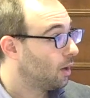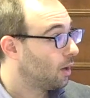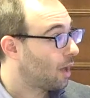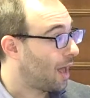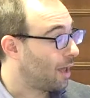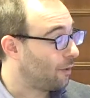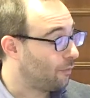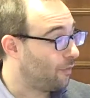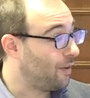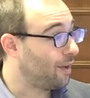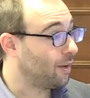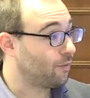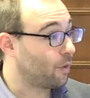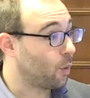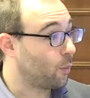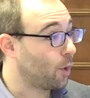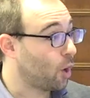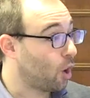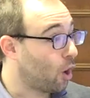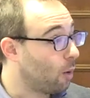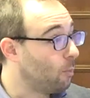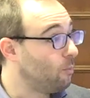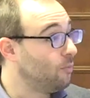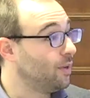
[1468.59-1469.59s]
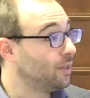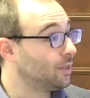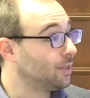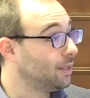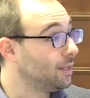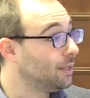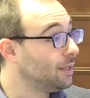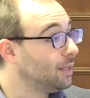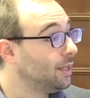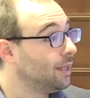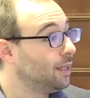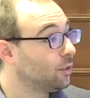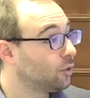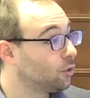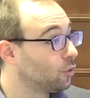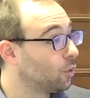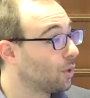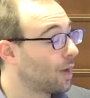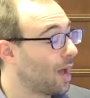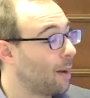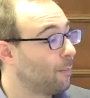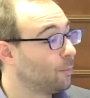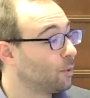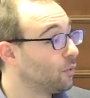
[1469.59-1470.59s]
I think that we obviously need to
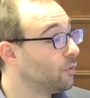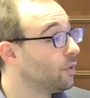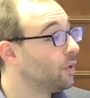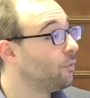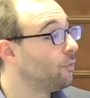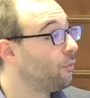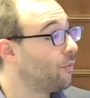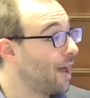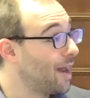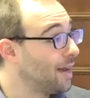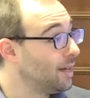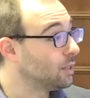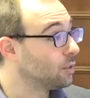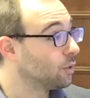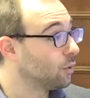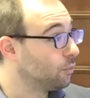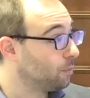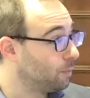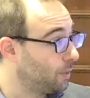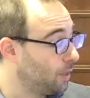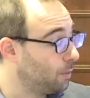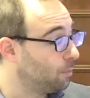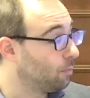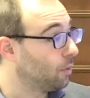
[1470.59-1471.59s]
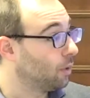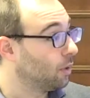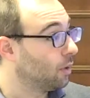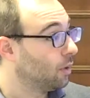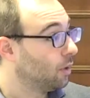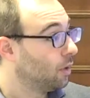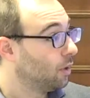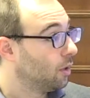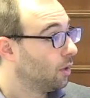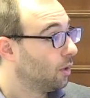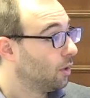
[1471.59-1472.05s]
come to the defense of people